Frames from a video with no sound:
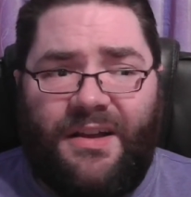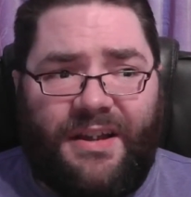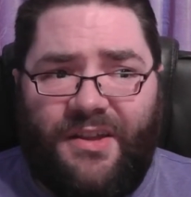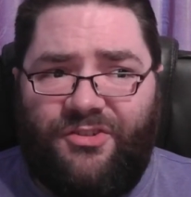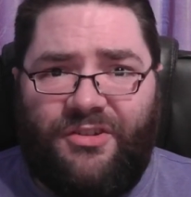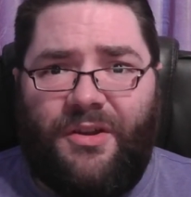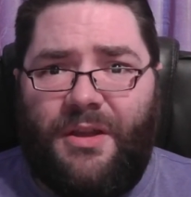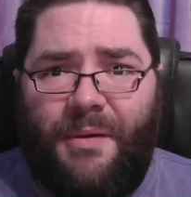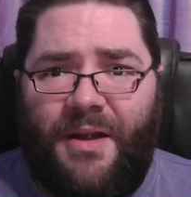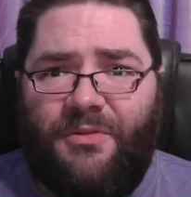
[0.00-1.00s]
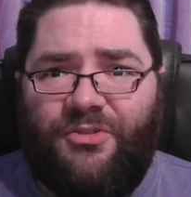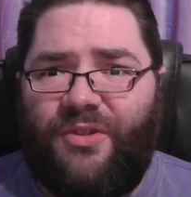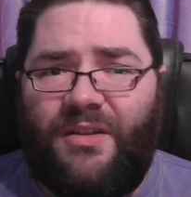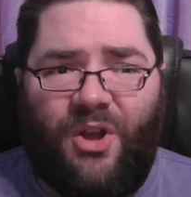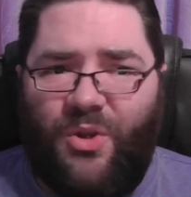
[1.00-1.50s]
unless you know your battery
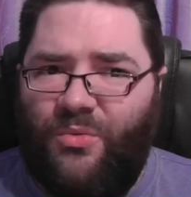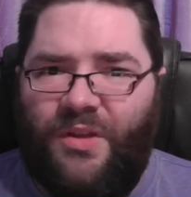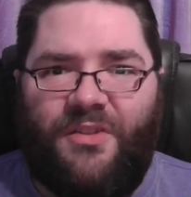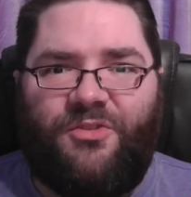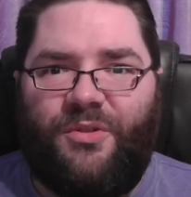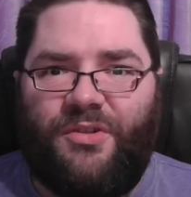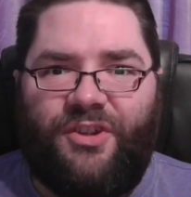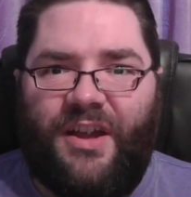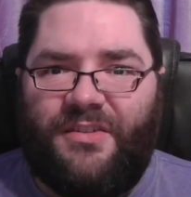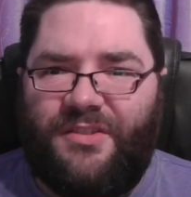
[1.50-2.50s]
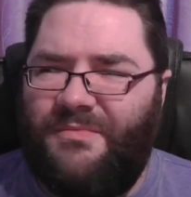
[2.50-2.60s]
strength and all that sort of jazz.